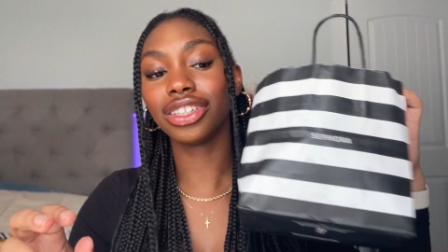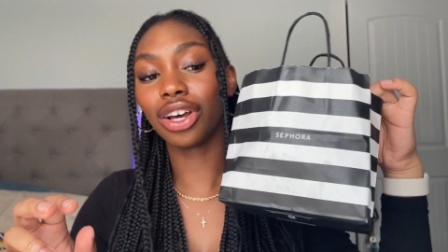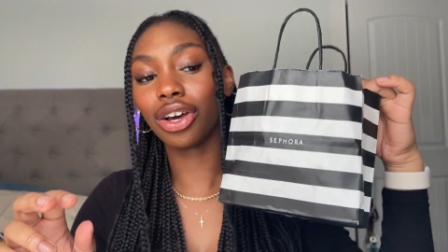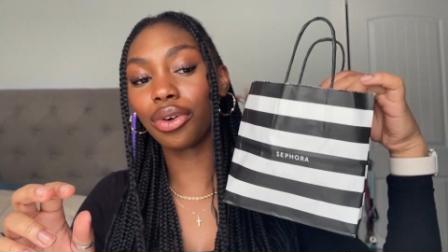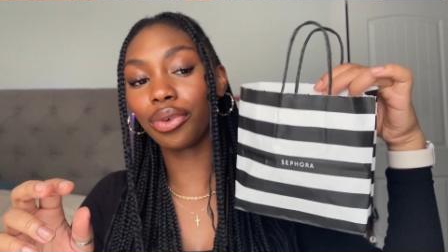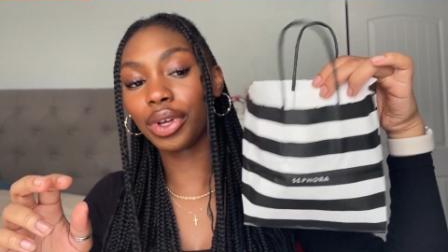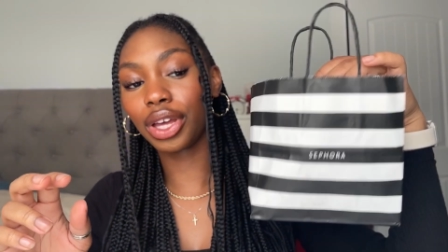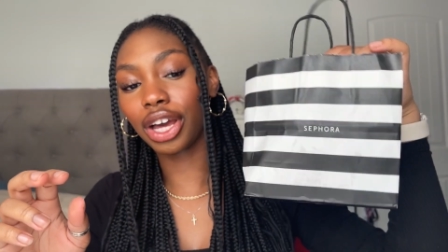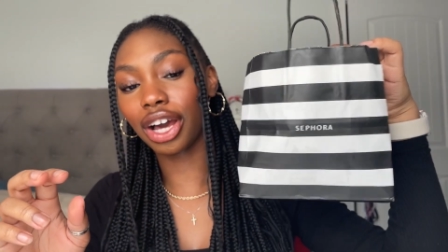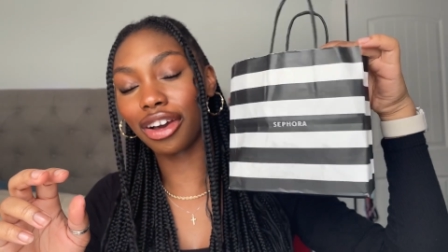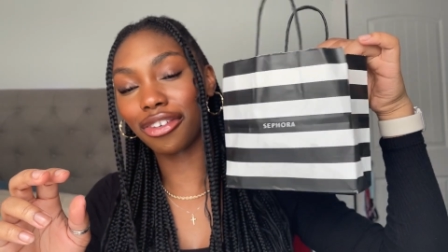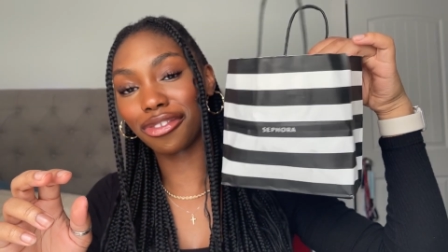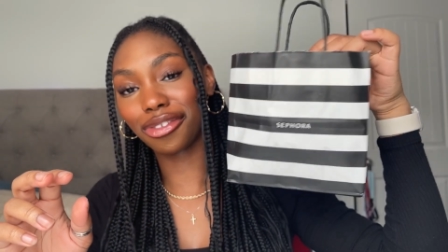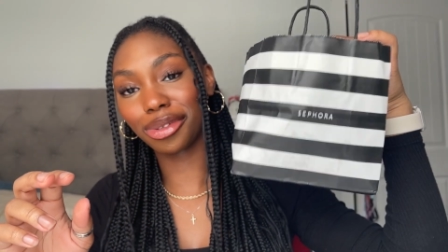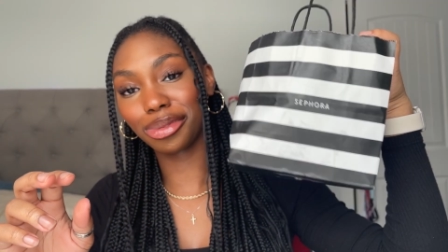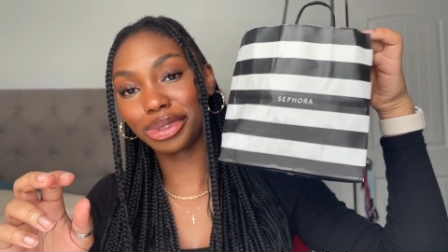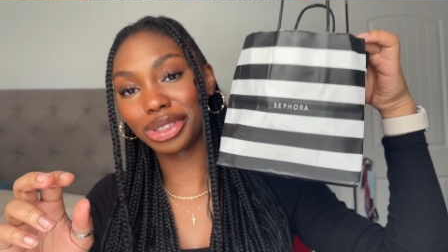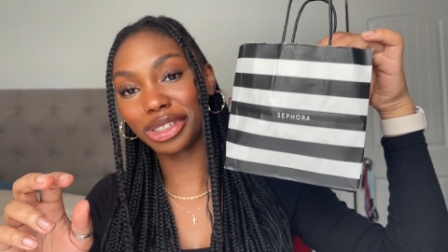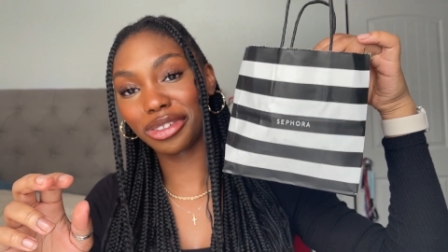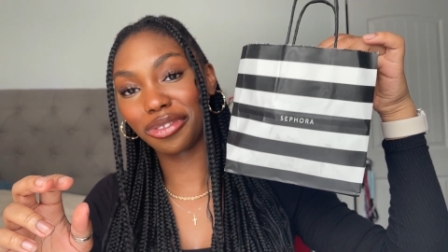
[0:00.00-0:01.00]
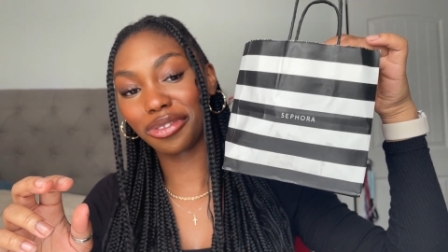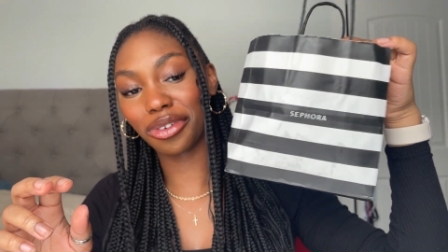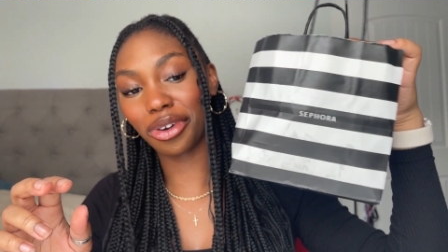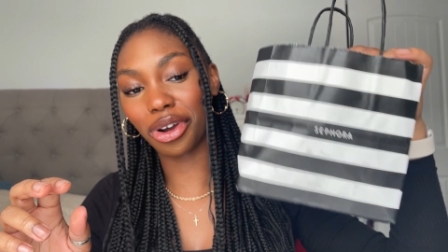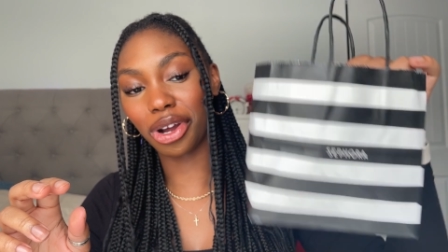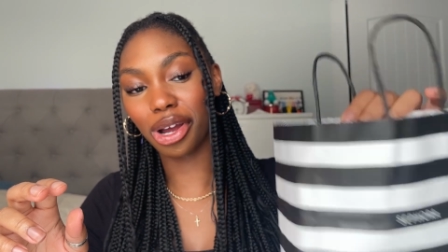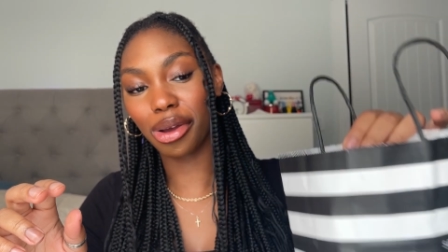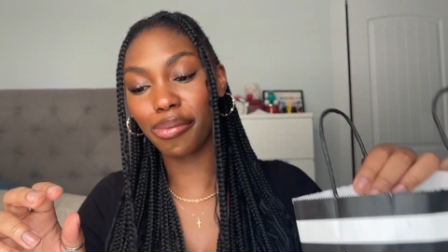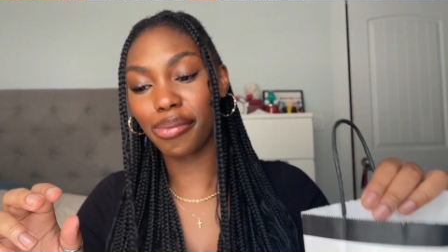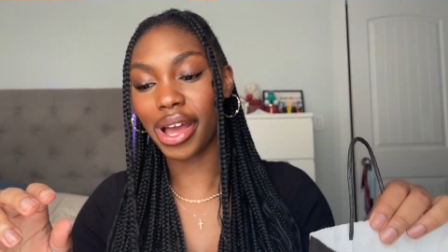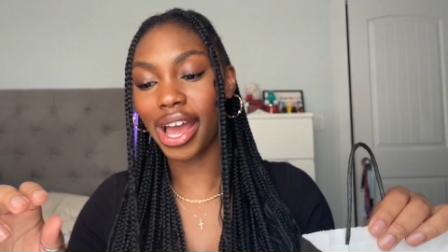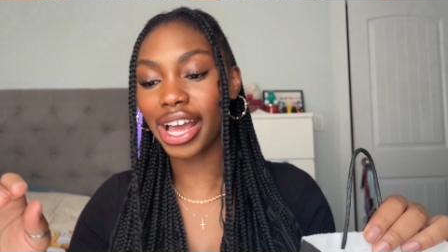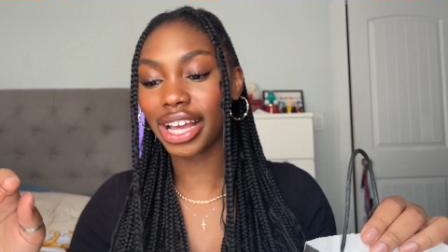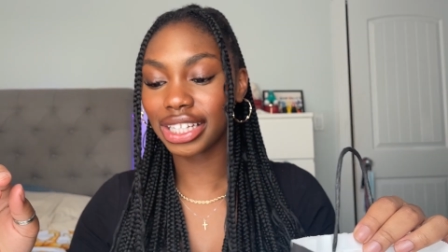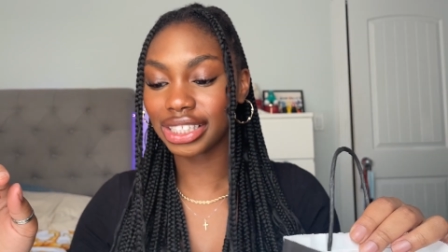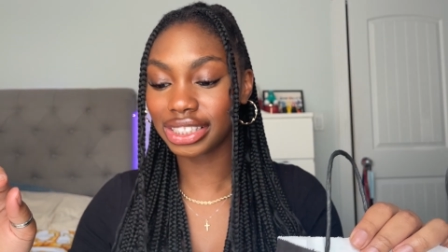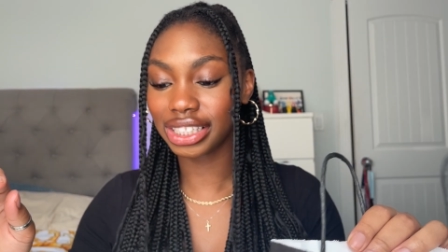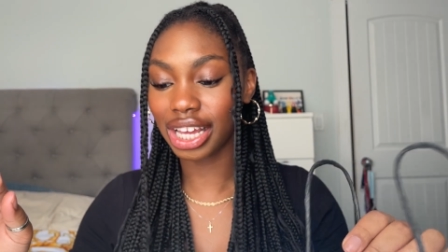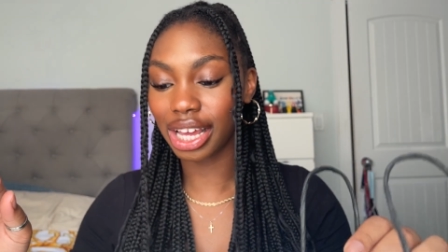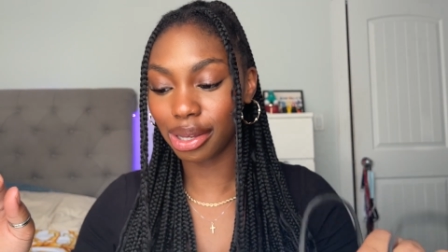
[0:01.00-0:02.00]
all we got from Sephora. Bag
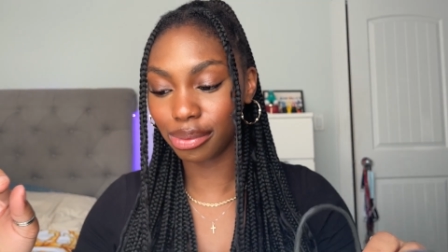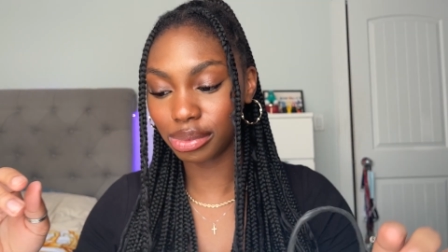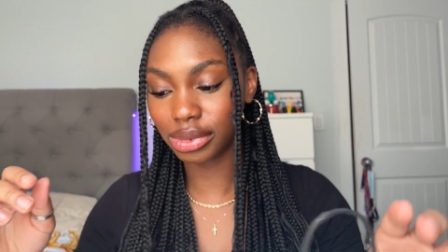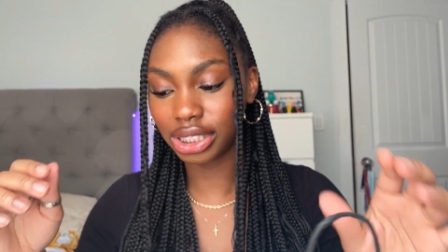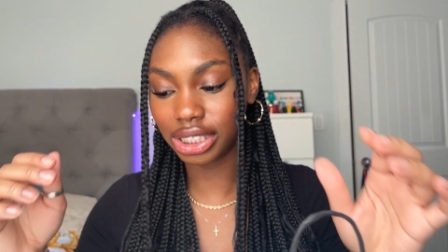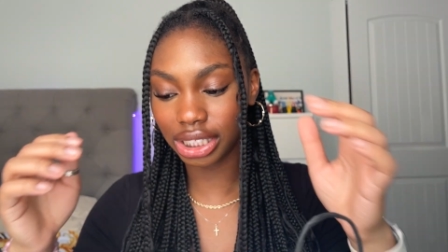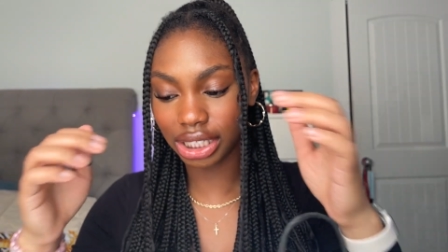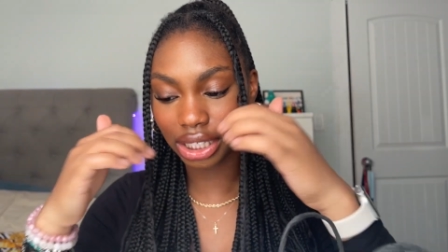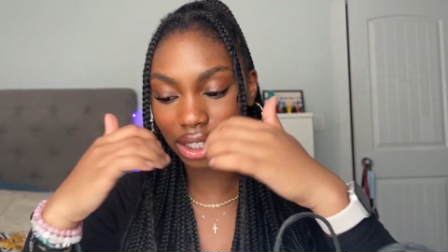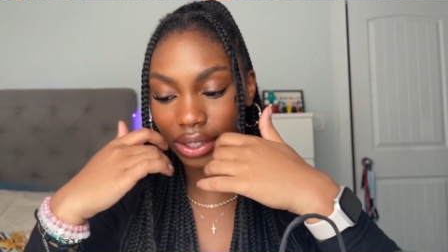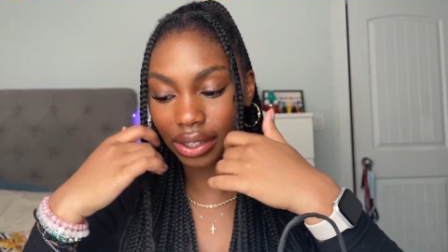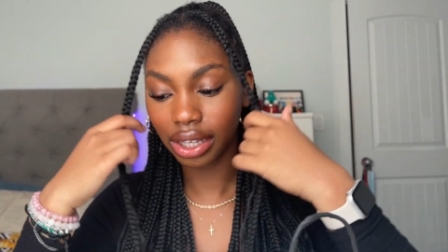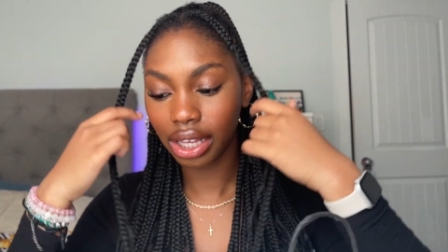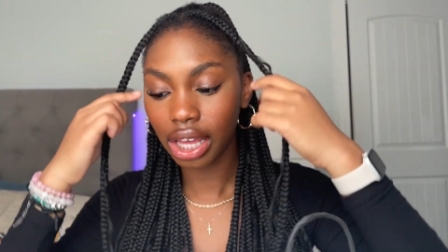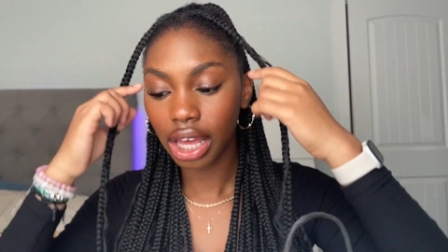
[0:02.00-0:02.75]
is empty.